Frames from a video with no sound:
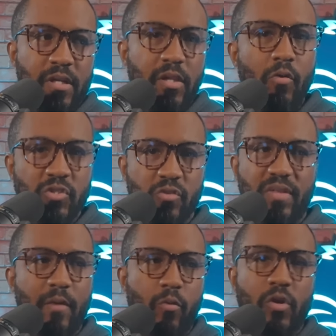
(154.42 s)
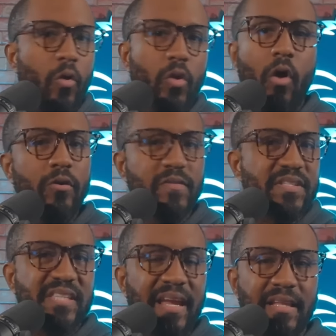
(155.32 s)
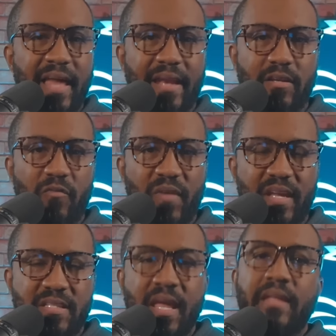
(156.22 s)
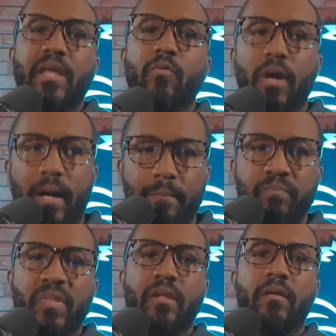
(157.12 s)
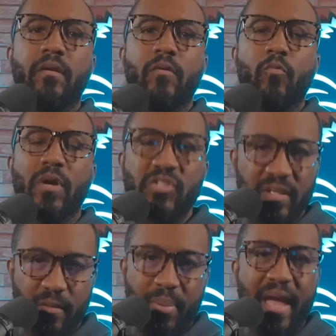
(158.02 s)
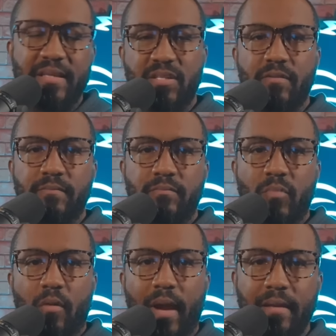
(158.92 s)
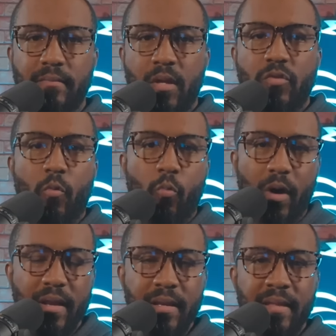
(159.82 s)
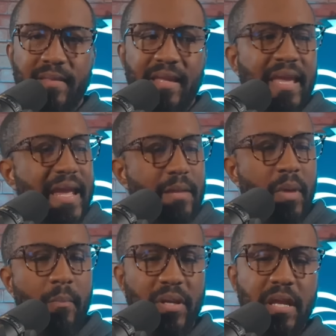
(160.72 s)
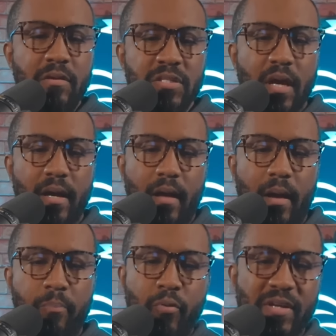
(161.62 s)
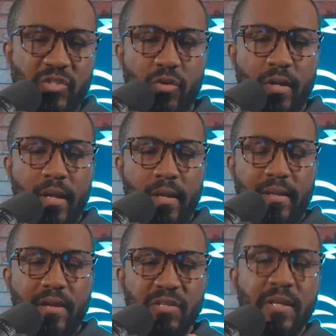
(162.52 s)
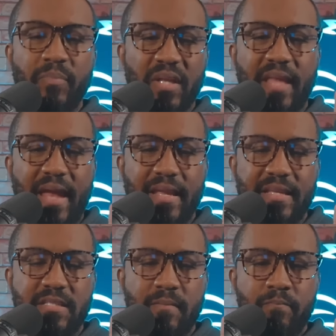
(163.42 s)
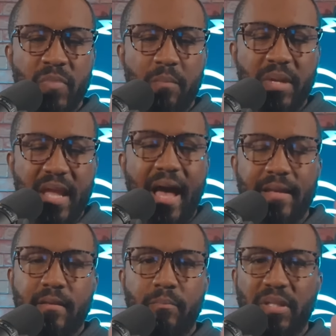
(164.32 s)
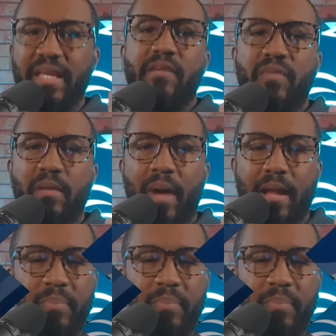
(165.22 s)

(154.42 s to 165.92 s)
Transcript: closer. They were no longer the second line of defense. They were up rushing the passer. All right. The one that came, but here's a pressure. Here's something that is beyond belief, in